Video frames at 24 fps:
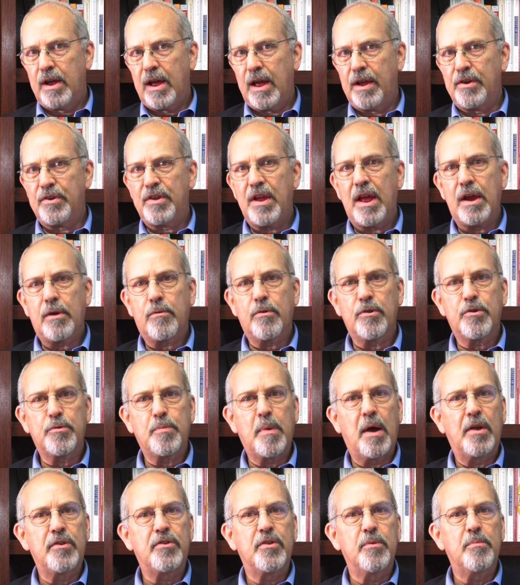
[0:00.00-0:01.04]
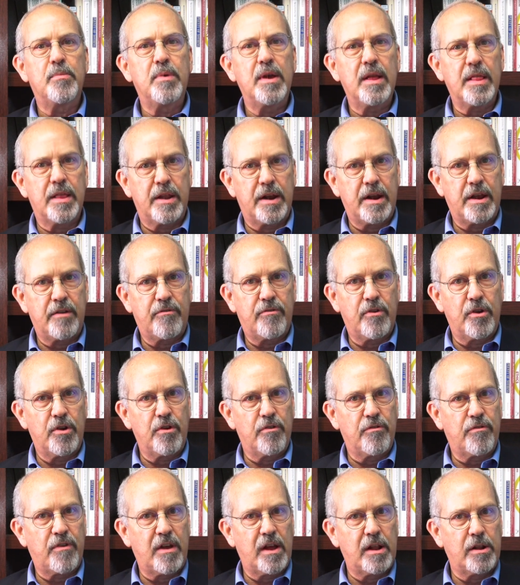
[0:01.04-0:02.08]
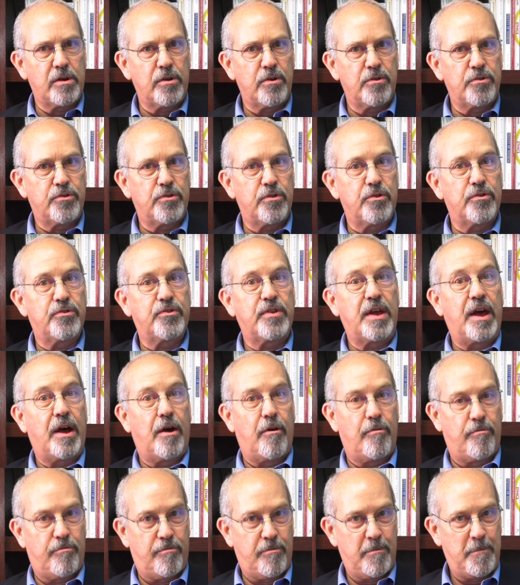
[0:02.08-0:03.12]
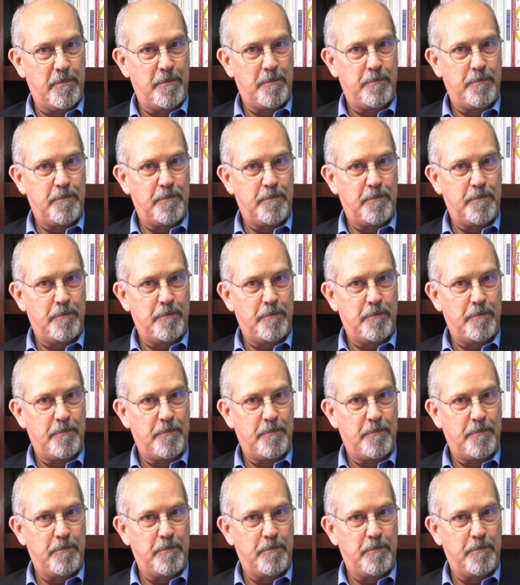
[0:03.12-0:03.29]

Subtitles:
and take responsibility for your failures yourself.